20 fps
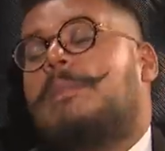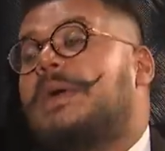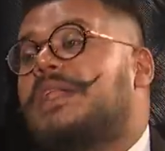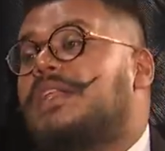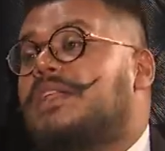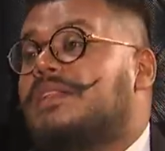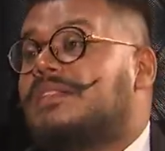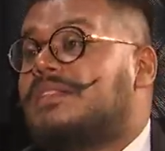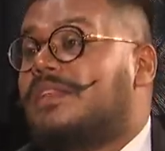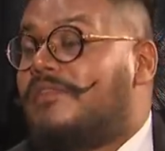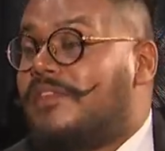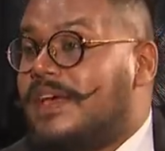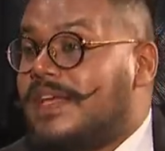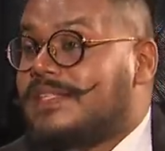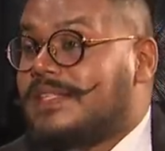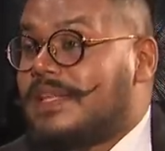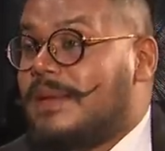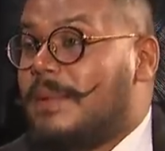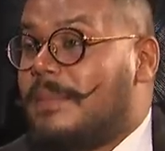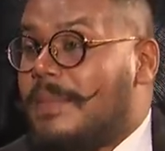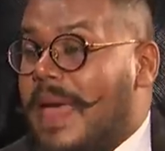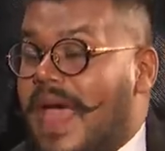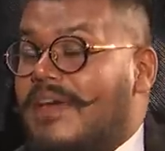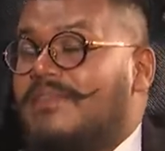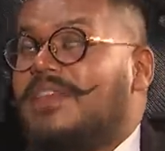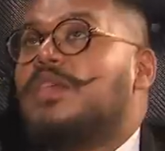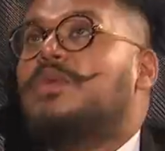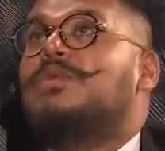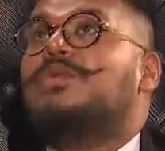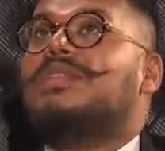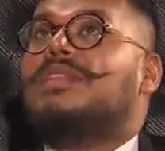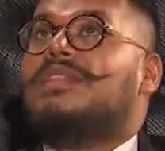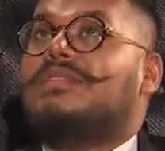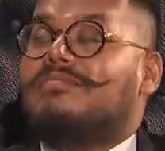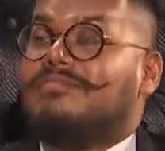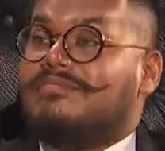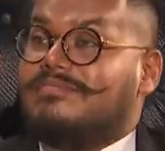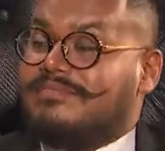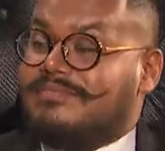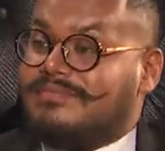but it's the first time I'm having you in
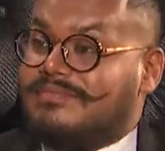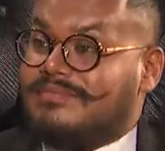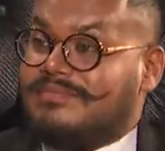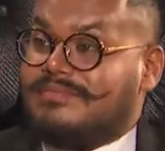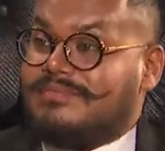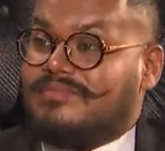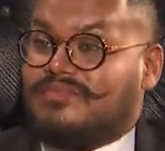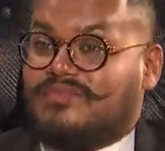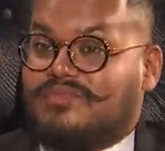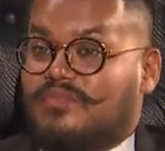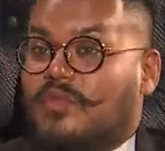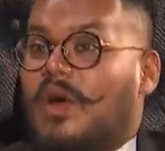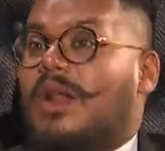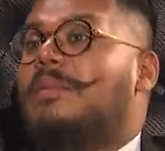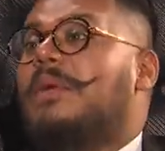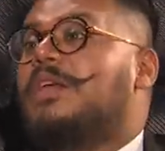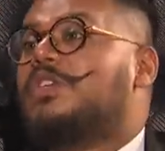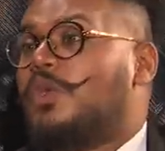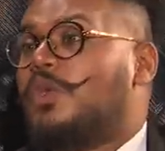one of my